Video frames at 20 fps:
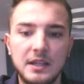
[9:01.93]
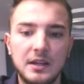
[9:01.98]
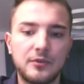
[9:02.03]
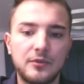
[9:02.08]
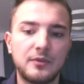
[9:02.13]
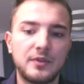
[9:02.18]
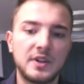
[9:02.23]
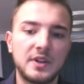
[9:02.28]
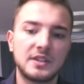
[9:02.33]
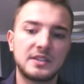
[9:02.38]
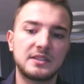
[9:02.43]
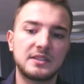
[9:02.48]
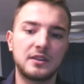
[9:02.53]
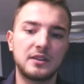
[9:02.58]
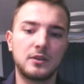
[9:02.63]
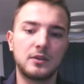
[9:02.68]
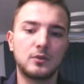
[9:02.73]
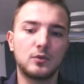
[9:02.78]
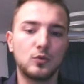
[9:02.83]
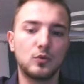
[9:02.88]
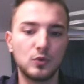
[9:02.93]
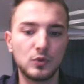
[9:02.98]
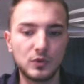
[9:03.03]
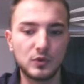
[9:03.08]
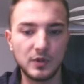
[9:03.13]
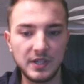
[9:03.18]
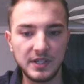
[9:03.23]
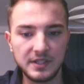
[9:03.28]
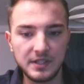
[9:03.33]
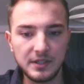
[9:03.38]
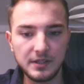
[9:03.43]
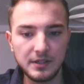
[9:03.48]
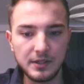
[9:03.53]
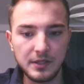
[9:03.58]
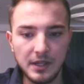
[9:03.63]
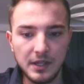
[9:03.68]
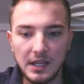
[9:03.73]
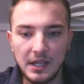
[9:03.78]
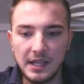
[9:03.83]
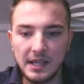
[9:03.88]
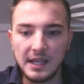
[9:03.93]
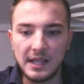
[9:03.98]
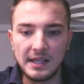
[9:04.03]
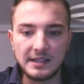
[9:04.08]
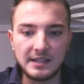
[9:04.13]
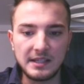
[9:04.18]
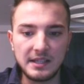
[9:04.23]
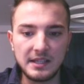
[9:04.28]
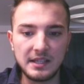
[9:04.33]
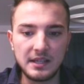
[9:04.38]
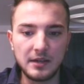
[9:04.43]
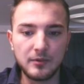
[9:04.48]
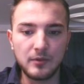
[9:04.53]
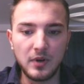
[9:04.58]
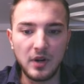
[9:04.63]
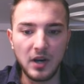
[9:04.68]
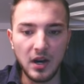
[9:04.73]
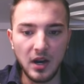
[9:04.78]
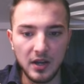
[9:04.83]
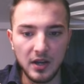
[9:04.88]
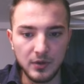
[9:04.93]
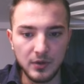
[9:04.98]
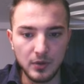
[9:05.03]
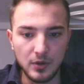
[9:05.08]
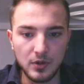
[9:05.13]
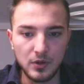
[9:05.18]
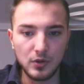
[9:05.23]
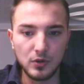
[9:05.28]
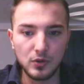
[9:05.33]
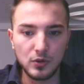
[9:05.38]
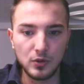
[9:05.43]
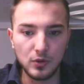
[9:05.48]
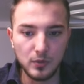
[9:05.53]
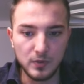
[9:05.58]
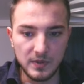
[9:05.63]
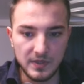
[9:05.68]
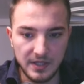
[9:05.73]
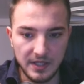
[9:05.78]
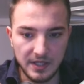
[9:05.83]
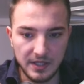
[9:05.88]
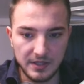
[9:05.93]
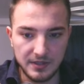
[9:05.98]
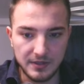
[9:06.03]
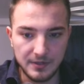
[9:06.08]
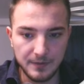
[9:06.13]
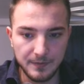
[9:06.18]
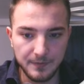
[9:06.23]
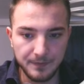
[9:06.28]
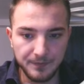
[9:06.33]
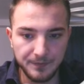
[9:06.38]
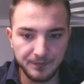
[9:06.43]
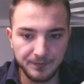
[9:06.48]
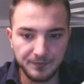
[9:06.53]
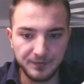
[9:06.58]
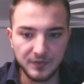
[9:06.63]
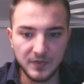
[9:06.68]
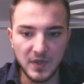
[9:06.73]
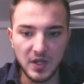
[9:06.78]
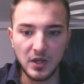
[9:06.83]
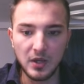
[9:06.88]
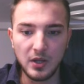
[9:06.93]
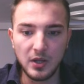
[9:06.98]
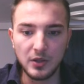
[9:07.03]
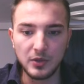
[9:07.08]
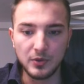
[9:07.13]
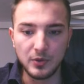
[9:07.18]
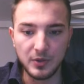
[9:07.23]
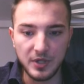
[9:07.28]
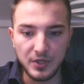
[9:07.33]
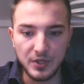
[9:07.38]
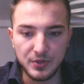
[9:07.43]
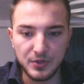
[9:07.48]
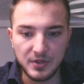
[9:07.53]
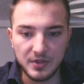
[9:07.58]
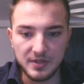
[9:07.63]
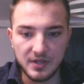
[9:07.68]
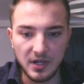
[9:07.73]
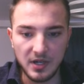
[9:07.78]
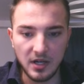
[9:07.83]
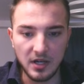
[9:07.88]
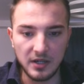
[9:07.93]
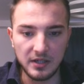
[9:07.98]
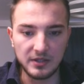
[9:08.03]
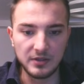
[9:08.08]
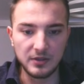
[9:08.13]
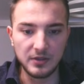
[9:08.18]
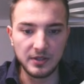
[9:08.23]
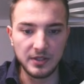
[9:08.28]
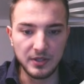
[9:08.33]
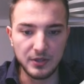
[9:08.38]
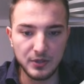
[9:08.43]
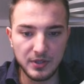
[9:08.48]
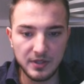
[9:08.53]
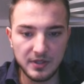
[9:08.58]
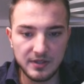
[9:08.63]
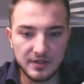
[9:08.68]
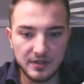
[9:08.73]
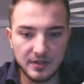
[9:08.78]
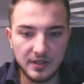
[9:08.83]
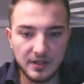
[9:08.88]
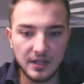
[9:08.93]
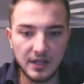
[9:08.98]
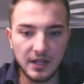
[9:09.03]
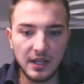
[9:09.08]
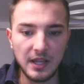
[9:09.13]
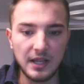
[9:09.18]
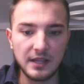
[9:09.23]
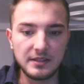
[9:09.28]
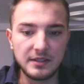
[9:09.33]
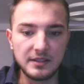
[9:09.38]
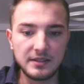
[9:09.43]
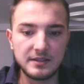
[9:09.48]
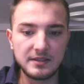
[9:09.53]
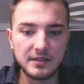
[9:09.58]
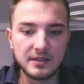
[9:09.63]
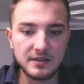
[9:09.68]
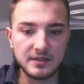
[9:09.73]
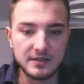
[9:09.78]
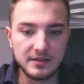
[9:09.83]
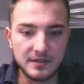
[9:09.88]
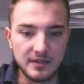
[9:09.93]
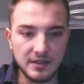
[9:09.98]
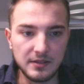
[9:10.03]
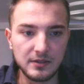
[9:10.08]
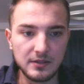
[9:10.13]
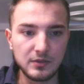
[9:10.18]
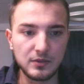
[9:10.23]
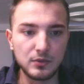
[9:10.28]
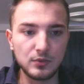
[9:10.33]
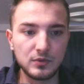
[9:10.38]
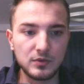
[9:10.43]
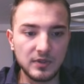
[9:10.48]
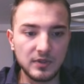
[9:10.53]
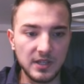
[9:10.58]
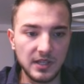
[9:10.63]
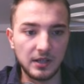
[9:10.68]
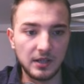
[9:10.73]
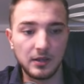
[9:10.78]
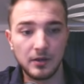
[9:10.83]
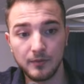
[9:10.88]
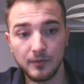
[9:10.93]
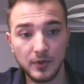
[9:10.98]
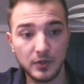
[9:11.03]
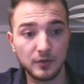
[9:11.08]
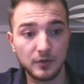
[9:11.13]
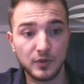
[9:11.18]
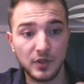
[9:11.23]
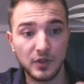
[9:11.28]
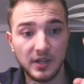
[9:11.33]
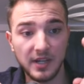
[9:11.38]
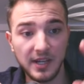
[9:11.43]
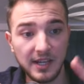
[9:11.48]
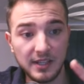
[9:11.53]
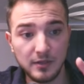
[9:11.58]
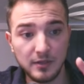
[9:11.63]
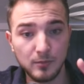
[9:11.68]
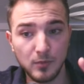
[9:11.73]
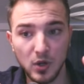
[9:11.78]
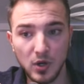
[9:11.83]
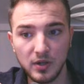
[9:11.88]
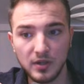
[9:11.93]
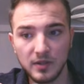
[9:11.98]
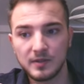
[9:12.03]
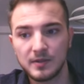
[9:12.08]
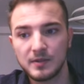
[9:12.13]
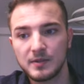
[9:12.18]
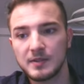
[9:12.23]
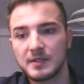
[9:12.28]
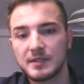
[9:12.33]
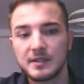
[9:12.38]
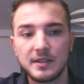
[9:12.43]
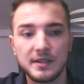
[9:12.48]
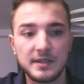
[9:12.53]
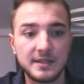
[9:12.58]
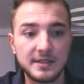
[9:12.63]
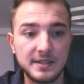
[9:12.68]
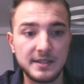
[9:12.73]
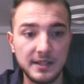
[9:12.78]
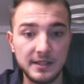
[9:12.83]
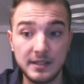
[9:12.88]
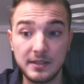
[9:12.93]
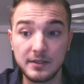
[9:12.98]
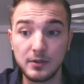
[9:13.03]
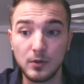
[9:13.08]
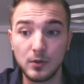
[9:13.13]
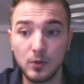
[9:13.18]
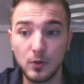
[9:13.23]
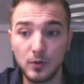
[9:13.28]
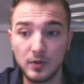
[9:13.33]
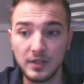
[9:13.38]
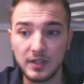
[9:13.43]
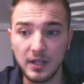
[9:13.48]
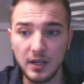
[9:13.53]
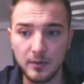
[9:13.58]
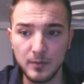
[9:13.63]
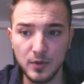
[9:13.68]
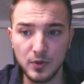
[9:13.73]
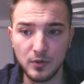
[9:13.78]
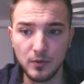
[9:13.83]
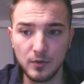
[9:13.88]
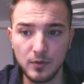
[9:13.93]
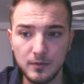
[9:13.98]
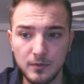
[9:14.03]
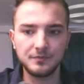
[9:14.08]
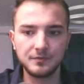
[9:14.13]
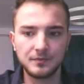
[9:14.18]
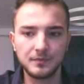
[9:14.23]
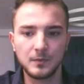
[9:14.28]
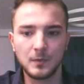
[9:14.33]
they have faster authority, and they have higher close rates. The riches are in the niches, and it's still true today. One of the great marketers said it a long time ago.